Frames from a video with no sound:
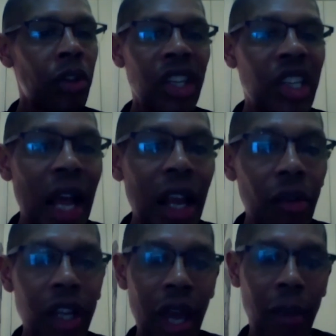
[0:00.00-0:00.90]
The
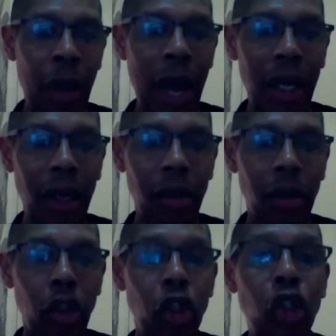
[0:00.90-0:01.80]
salary they pay
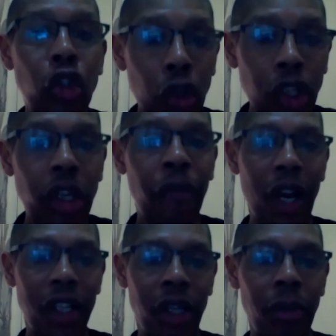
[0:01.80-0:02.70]

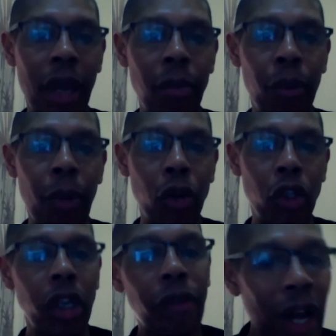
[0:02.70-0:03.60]
justifies them getting promotion.